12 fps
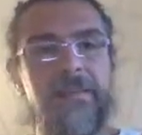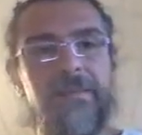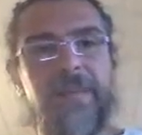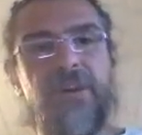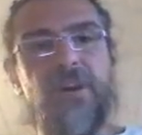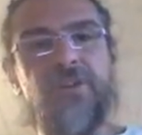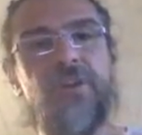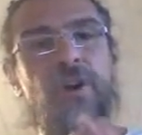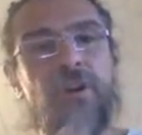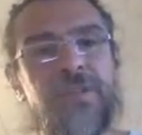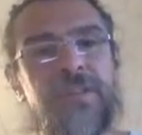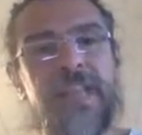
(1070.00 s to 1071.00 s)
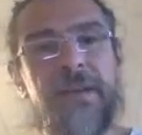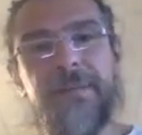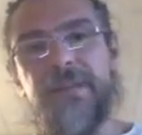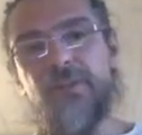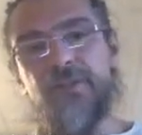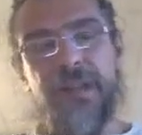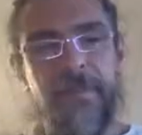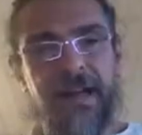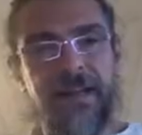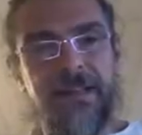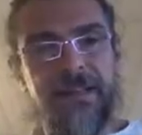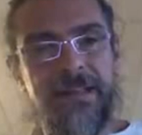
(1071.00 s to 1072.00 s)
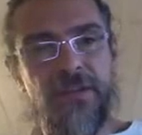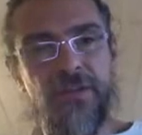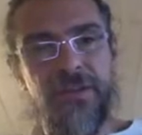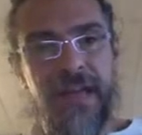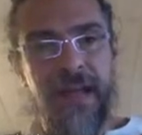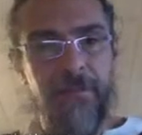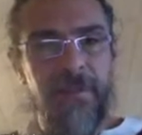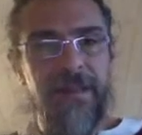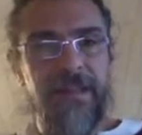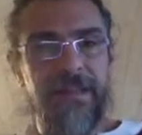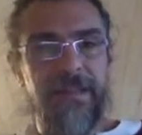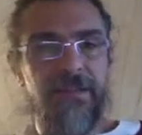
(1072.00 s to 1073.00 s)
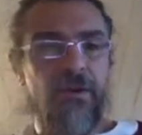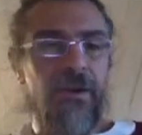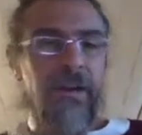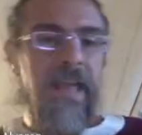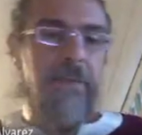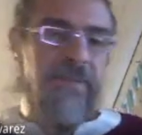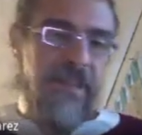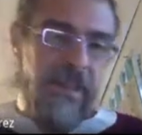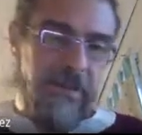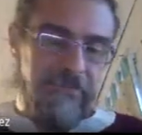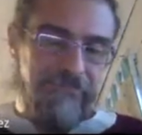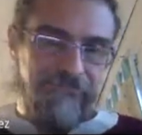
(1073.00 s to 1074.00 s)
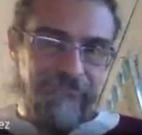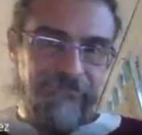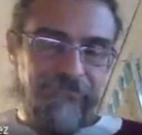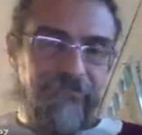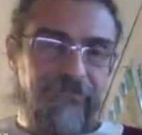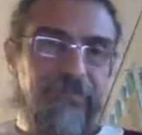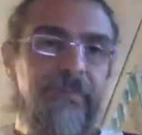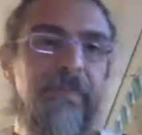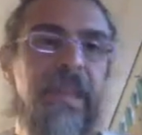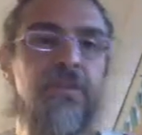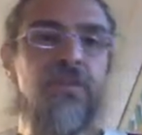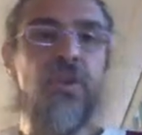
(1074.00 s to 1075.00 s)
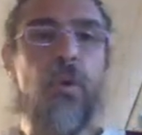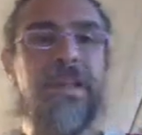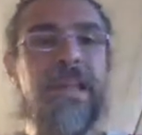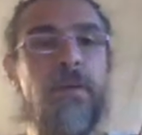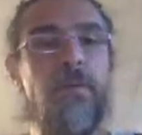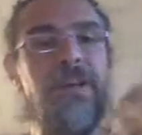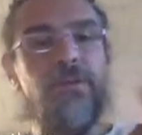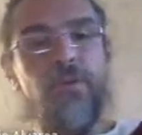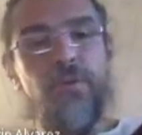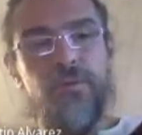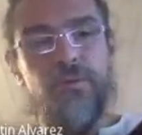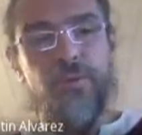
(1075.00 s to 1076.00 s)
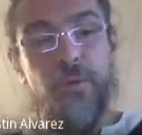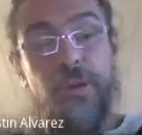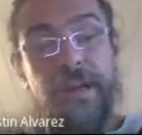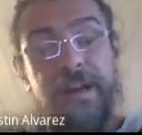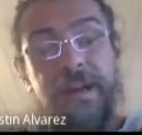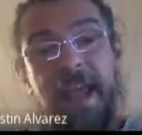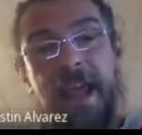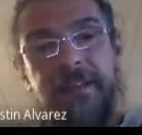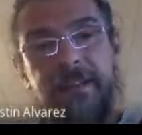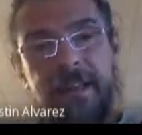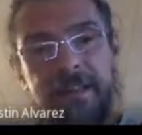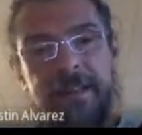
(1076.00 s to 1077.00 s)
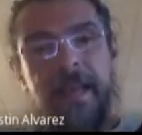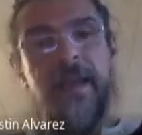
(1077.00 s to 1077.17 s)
because conserve the total magnetization number that is called MZ. So what I will do to create this